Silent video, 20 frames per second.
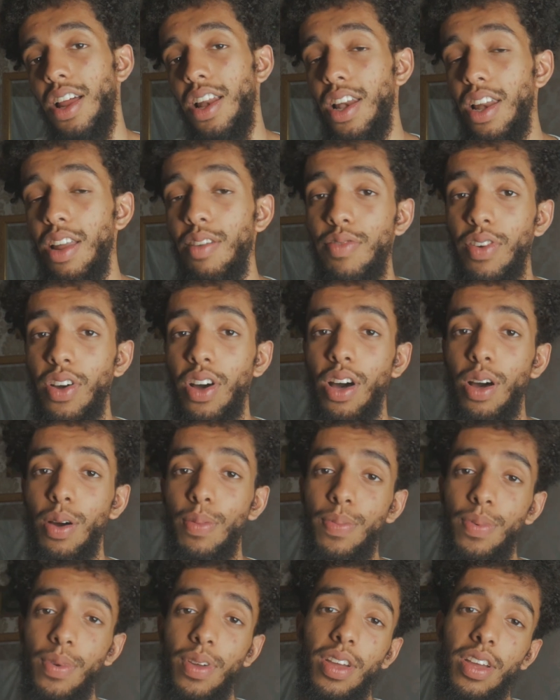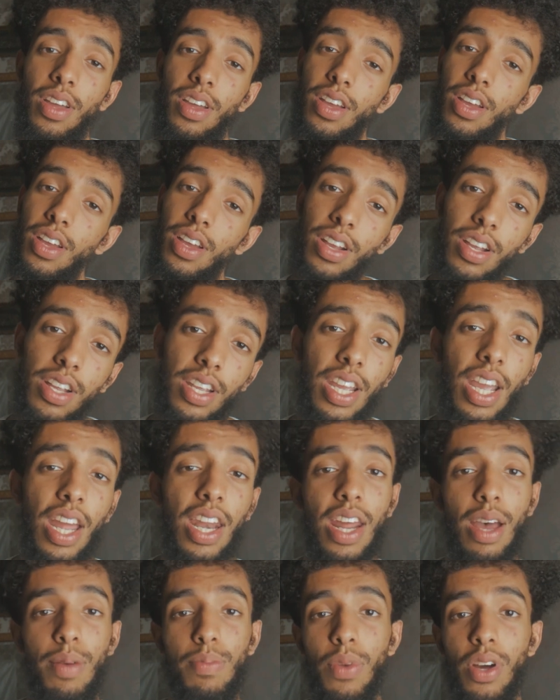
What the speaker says: Live it up. Get that